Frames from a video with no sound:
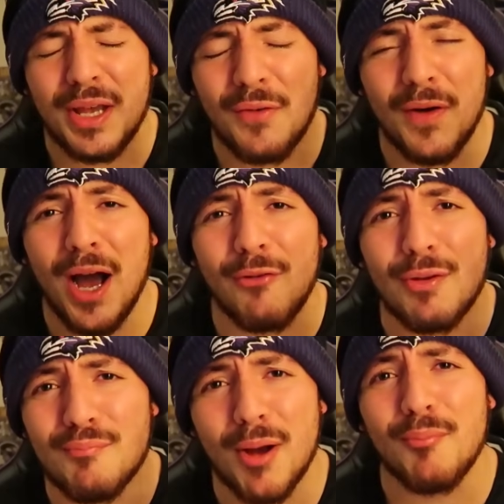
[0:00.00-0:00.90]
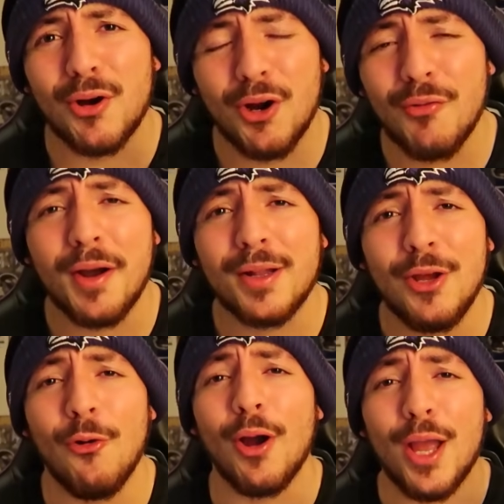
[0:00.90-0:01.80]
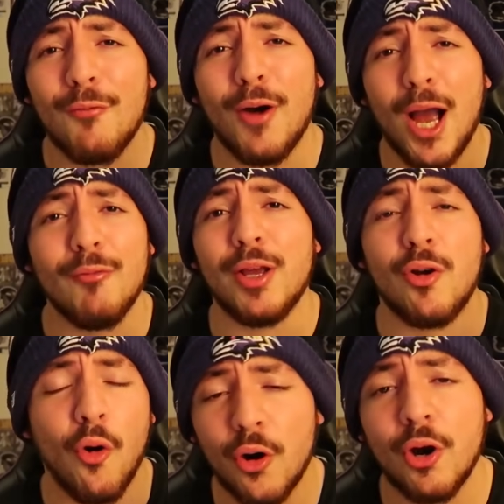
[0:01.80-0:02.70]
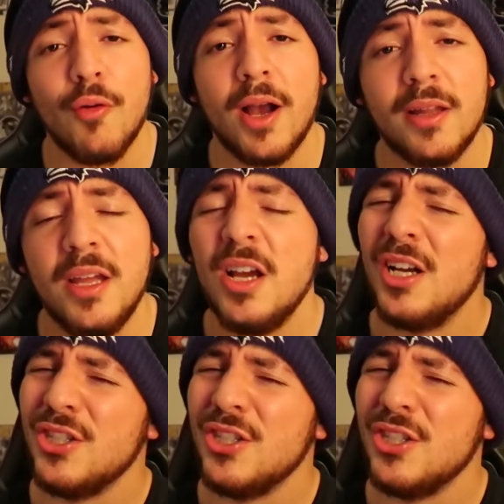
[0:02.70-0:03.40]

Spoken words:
if I remember correctly, or if I recall correctly,